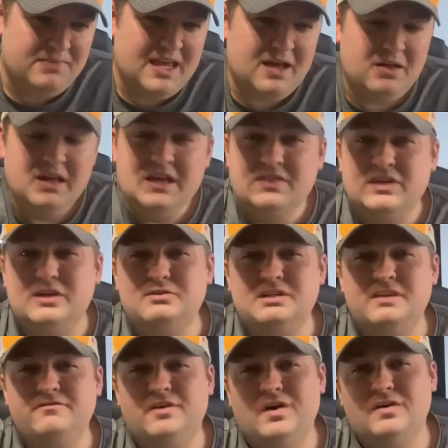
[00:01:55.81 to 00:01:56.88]
Now, the
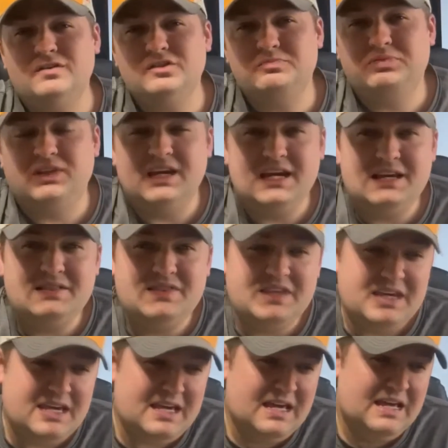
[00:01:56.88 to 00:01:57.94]
UT Vols played
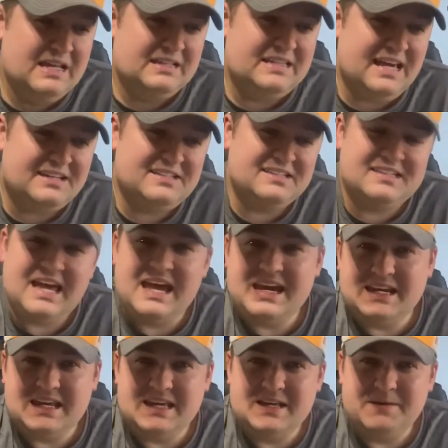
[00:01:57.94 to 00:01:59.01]
the Texas
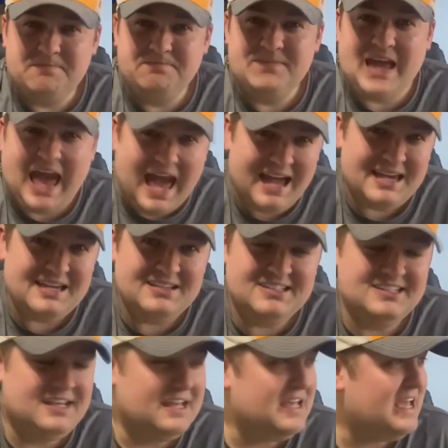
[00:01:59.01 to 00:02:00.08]
A&M
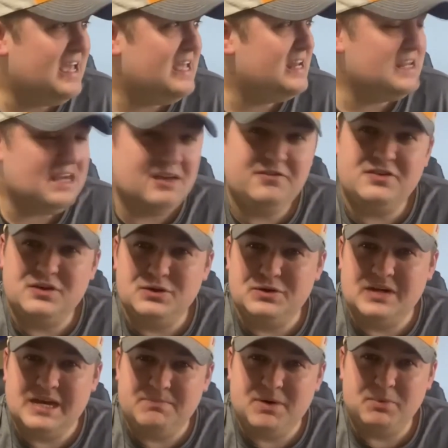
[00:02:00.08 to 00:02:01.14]
Aggies, and if you
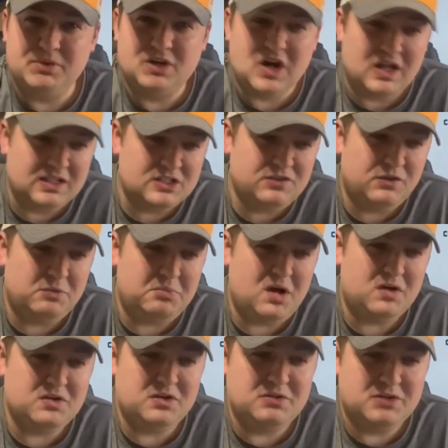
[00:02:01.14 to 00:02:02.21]
keep up with college
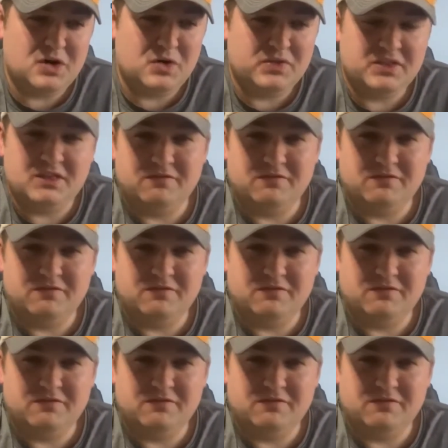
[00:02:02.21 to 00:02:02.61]
football, you know that the